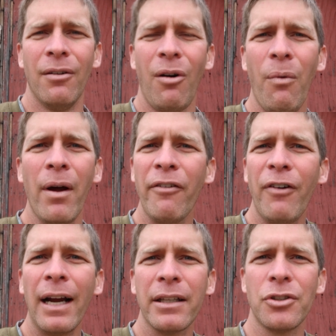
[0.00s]
Well, what
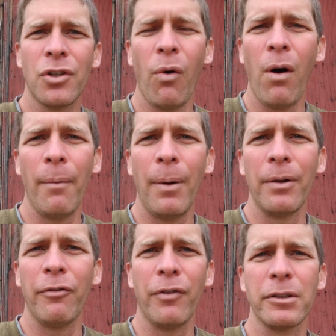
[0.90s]
if I can show up
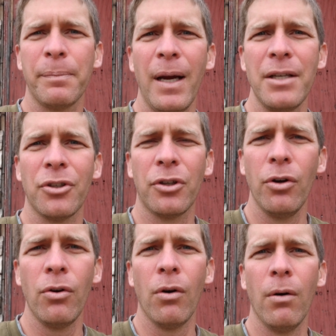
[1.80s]
on the first page of
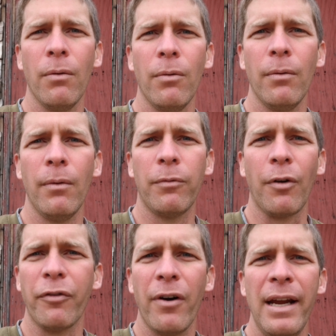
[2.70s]
Google
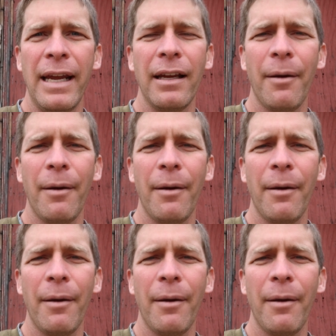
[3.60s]
for free.